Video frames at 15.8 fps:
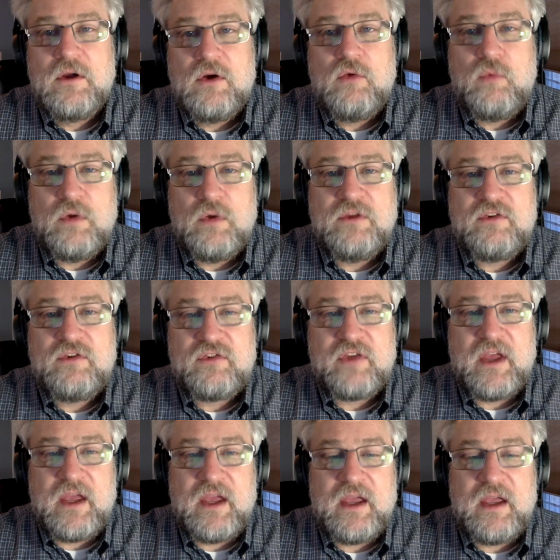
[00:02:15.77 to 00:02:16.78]
would
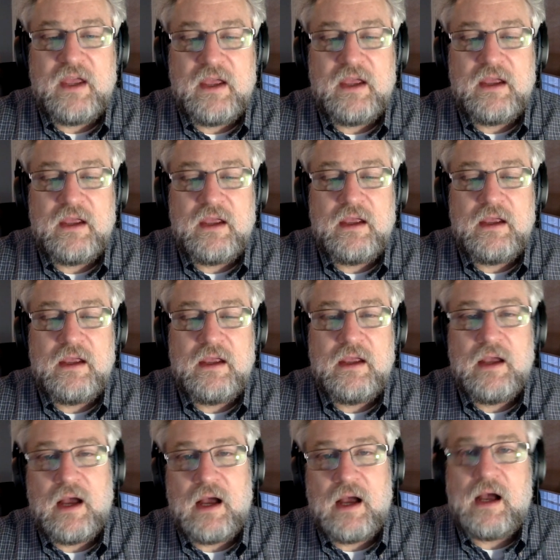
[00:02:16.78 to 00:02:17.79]
say,
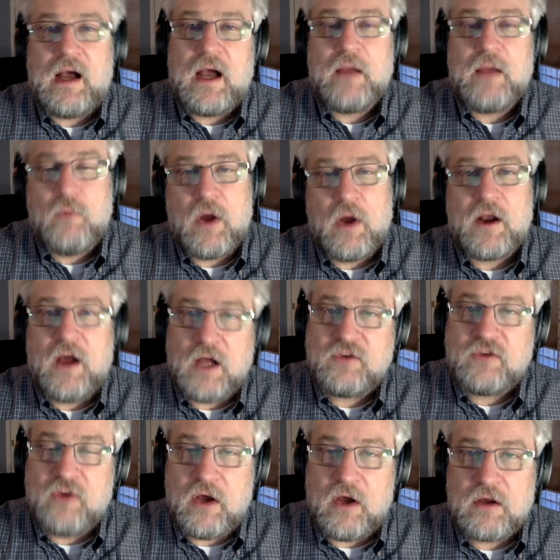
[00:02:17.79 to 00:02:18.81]
I want a hot
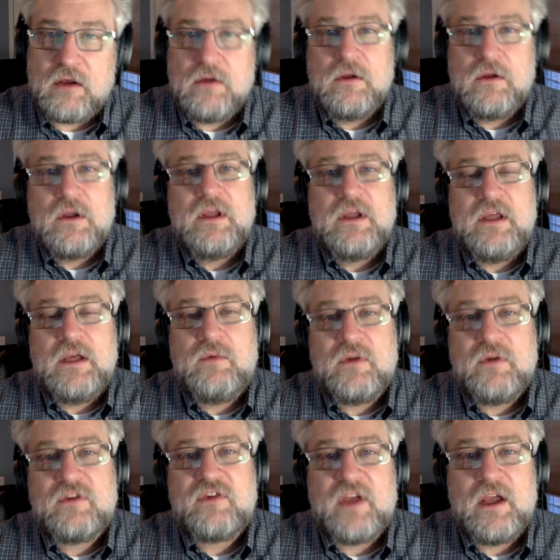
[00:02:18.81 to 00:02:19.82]
dog, he
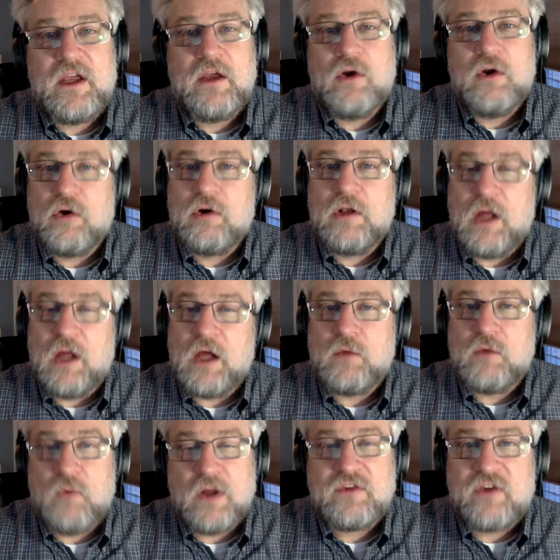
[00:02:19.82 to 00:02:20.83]
would say, Erlon
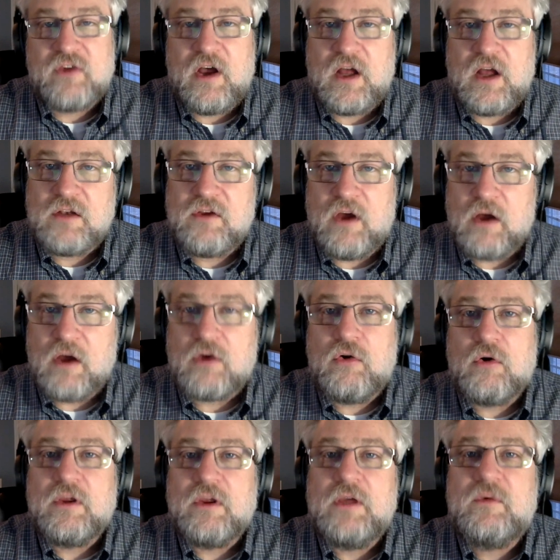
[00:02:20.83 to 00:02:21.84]
wants a hot dog,
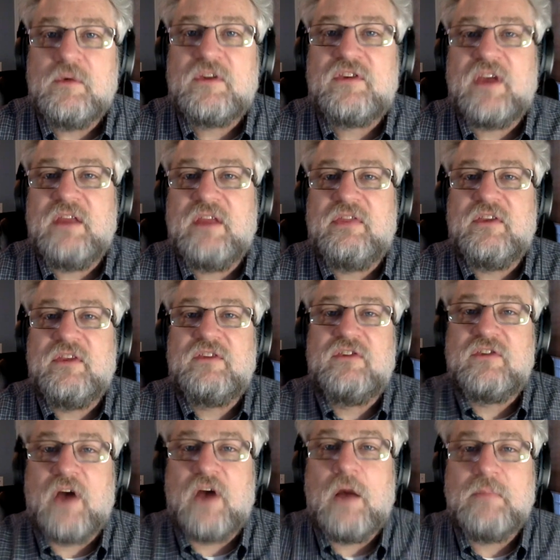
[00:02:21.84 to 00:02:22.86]
or he would say, this
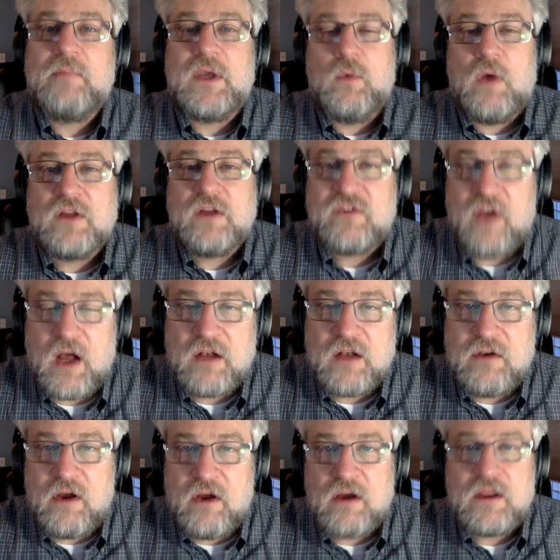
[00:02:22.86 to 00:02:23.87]
zombie wants a hot
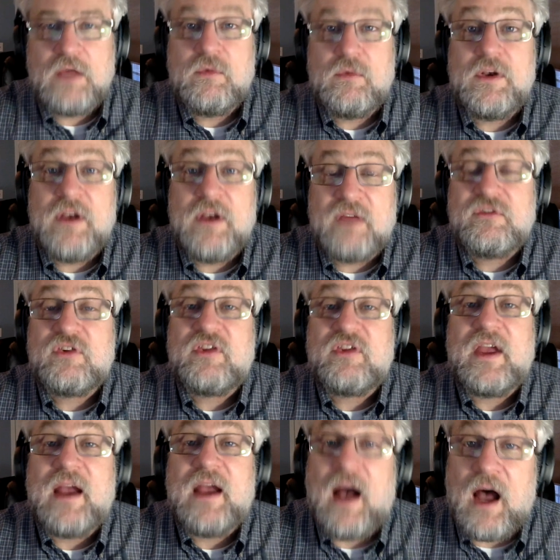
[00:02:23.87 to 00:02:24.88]
dog. He would never
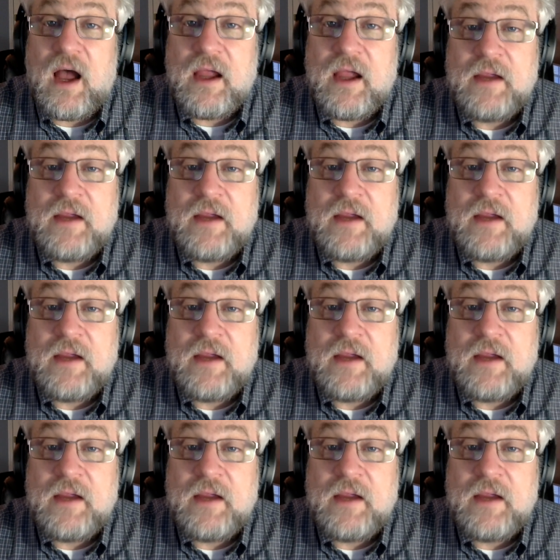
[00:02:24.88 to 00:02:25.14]
say I.